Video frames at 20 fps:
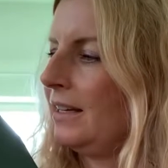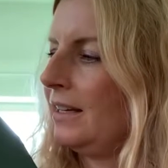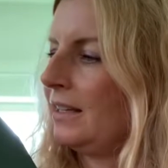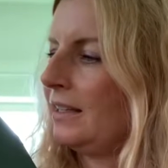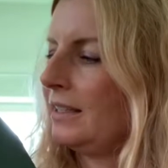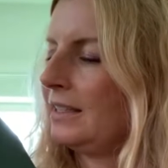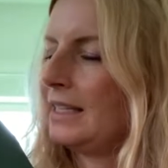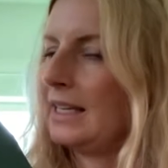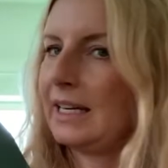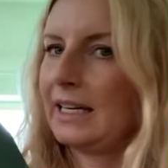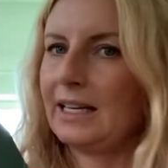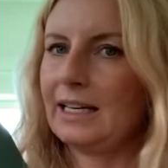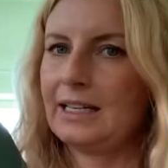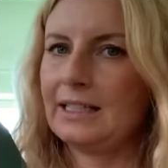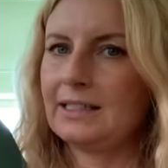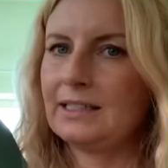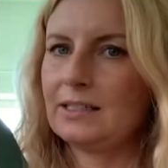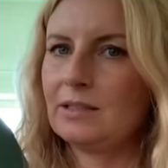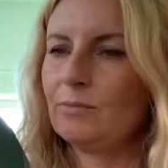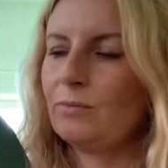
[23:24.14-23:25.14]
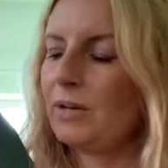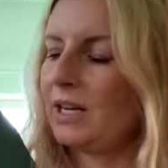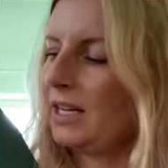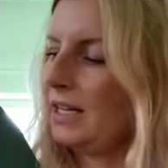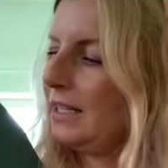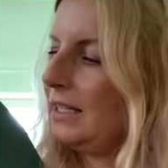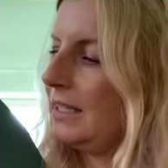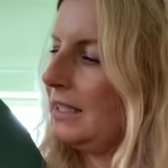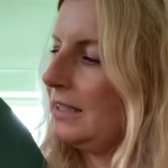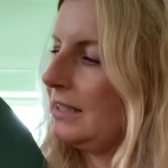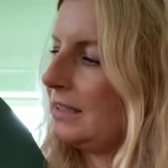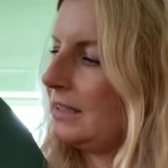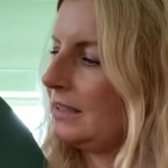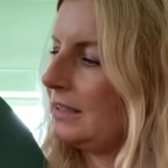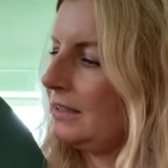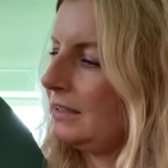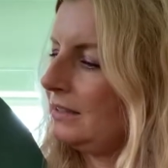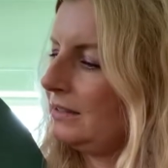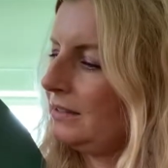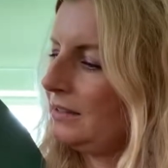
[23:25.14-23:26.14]
Then little by
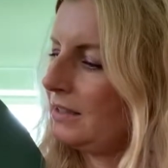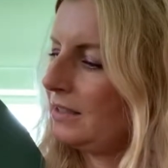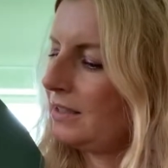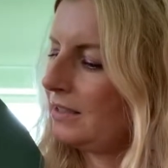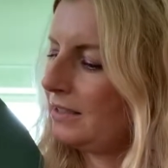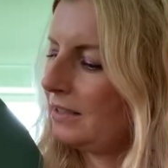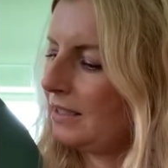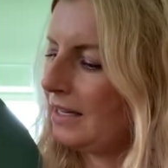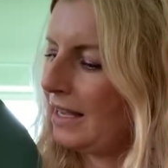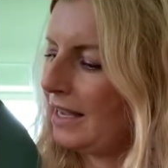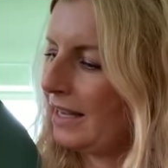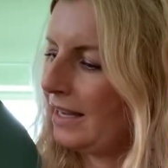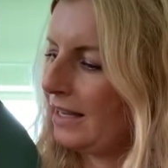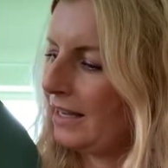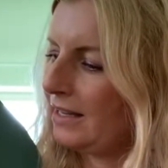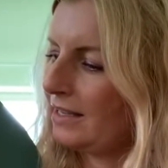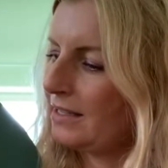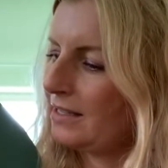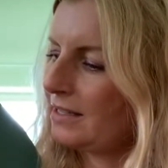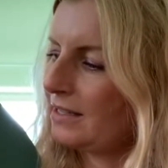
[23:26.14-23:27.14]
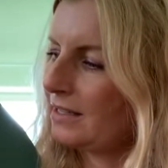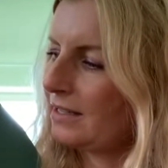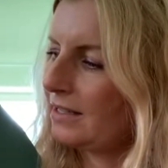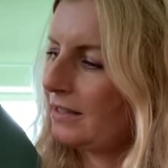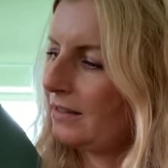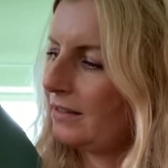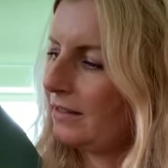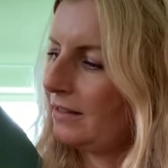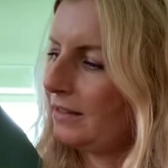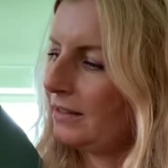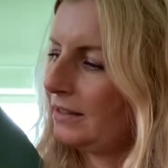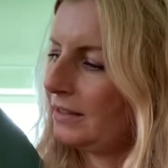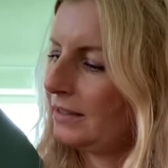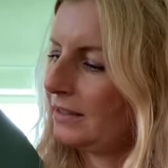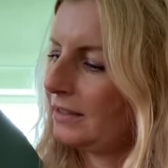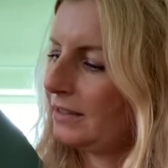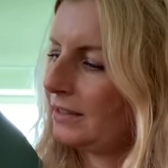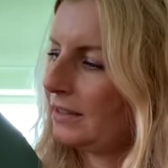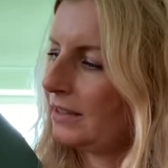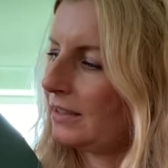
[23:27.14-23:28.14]
little, the land
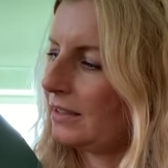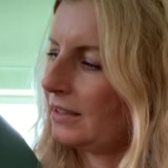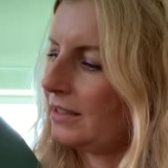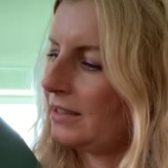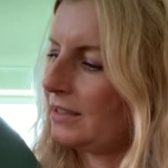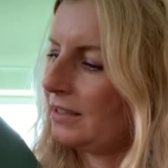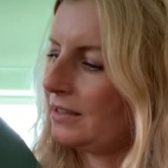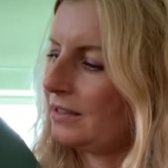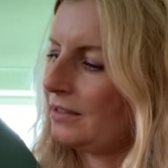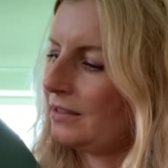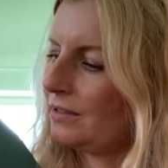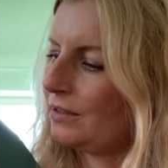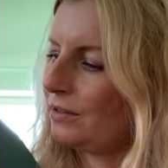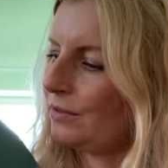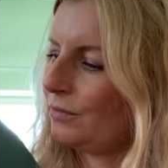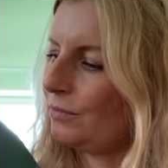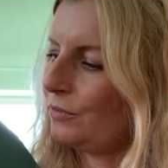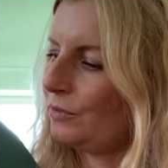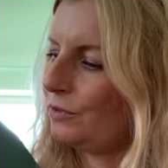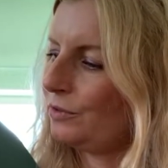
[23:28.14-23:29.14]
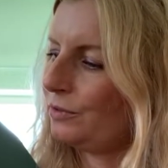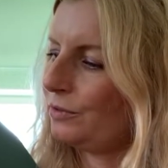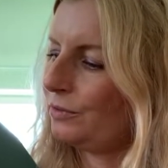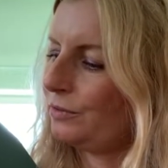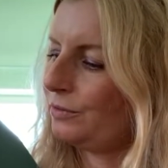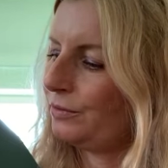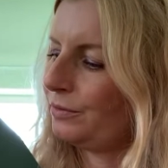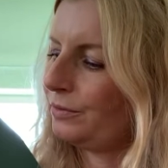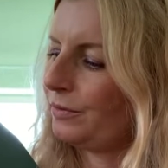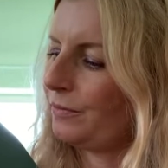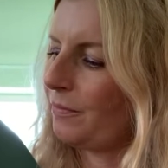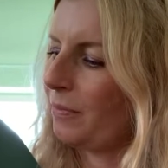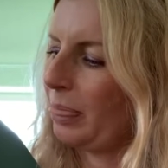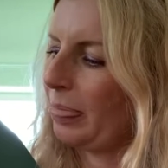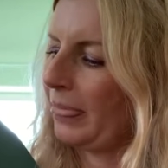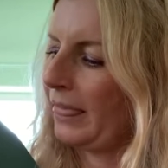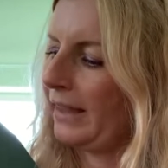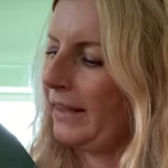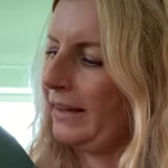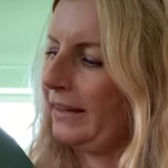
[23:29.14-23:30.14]
started to move.
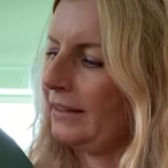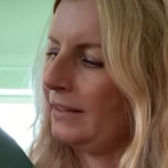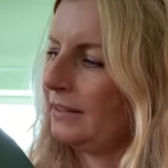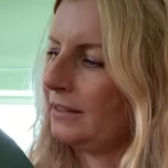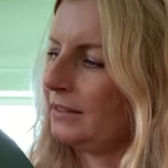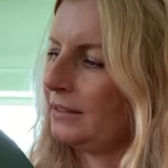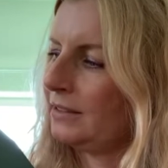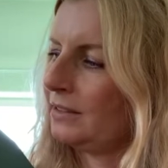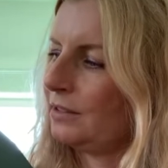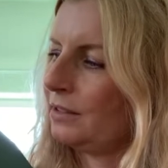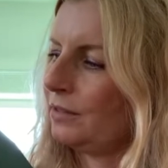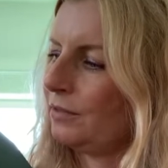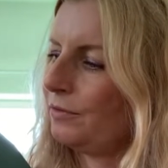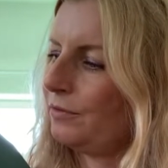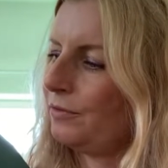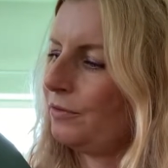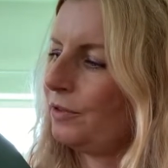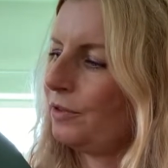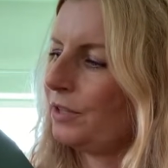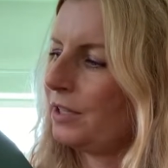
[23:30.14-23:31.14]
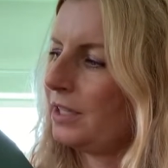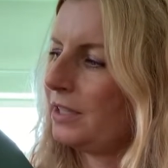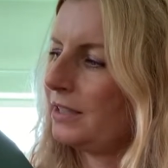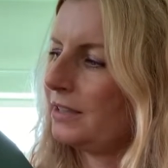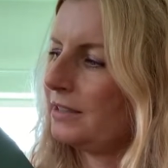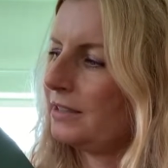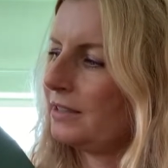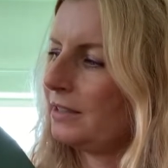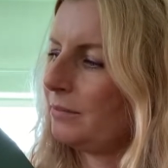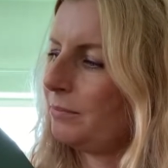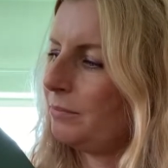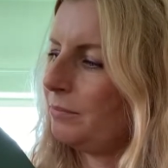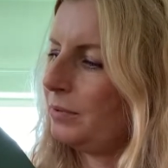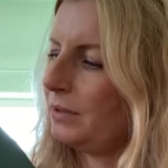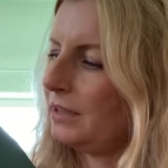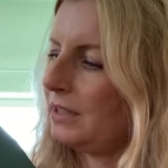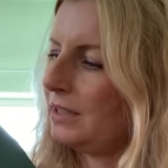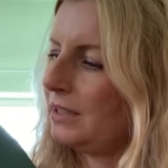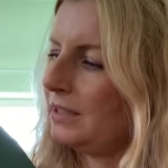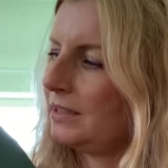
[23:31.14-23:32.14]
So for example,
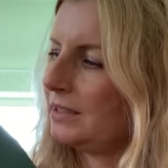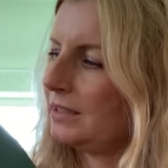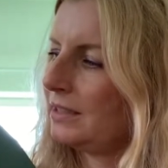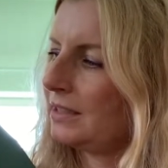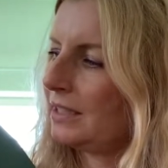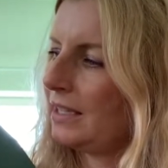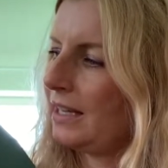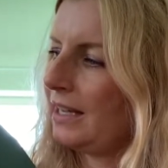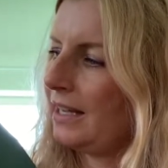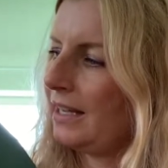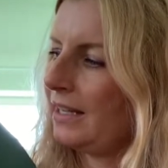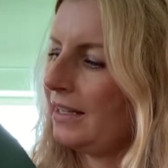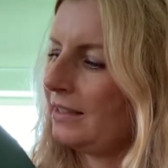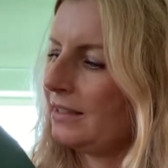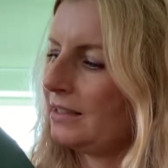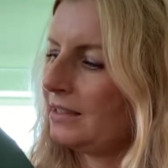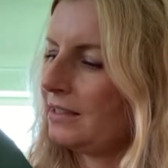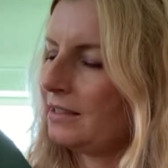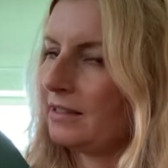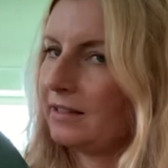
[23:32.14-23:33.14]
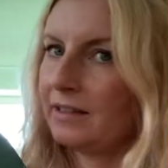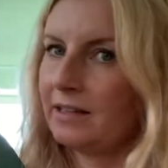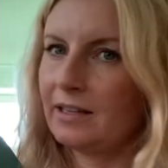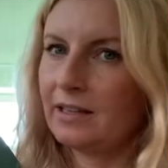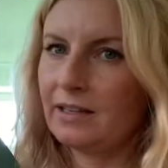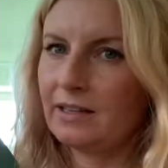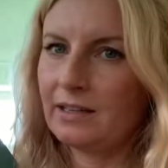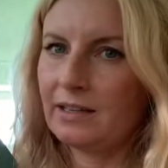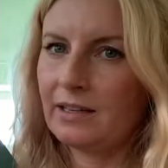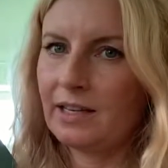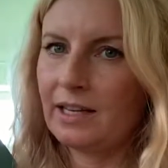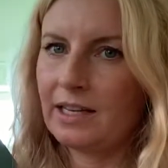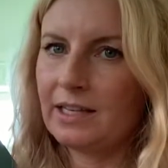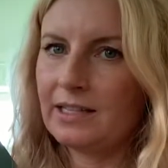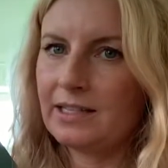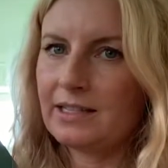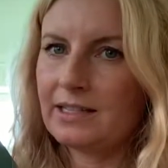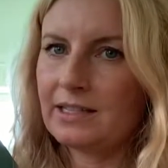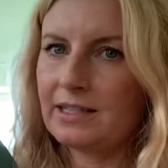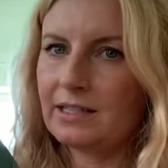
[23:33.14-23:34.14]
this land, and
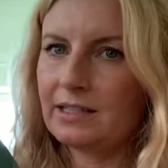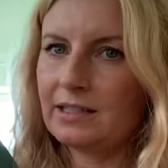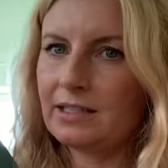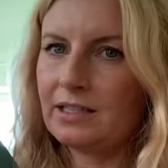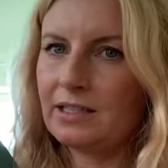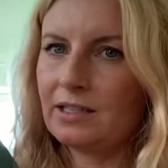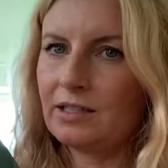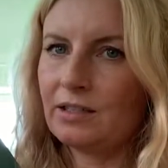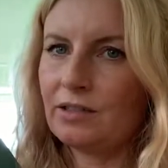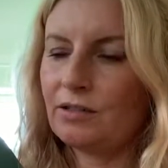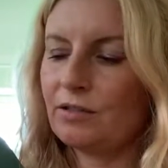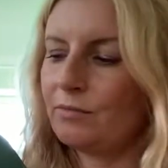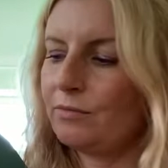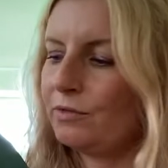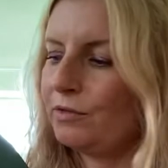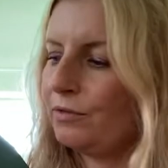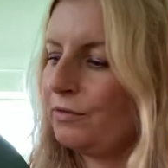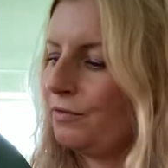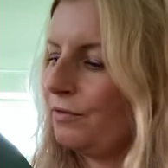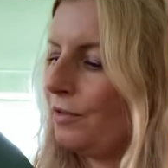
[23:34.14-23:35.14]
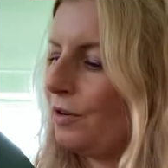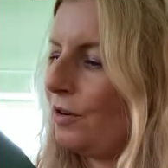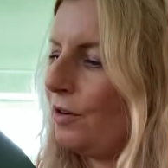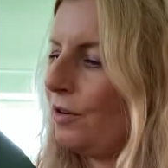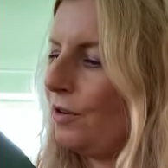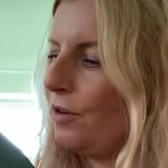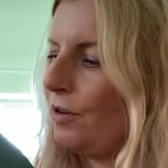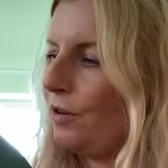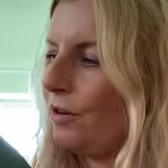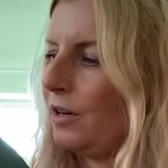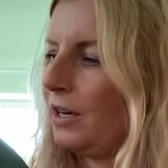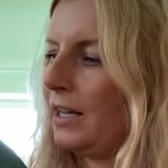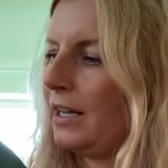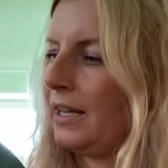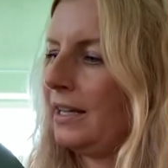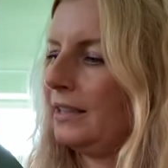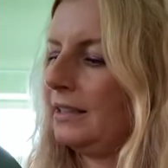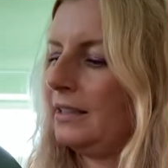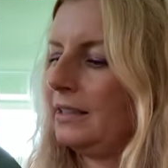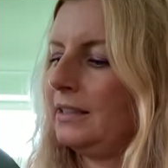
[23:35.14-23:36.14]
it started to move all
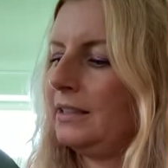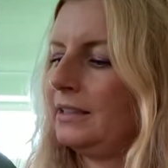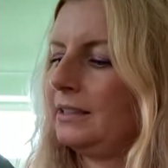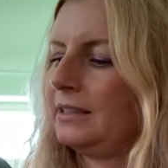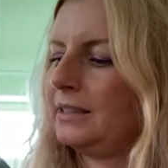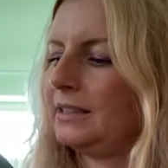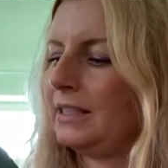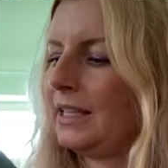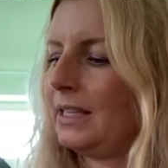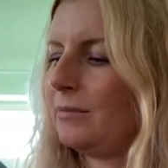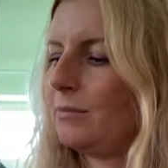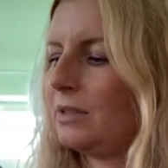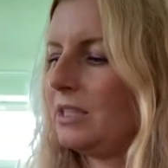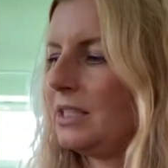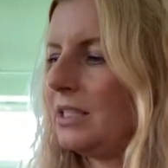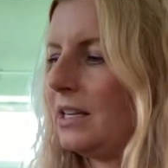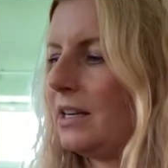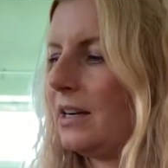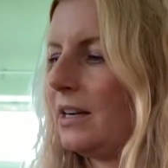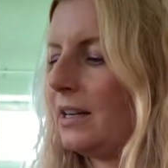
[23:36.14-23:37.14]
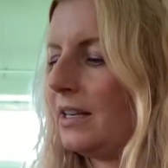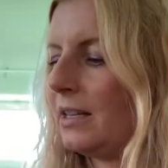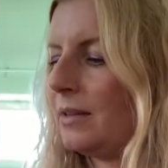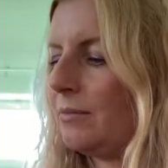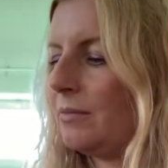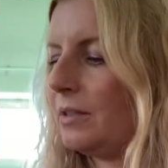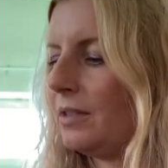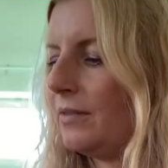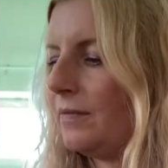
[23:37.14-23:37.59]
at the same time.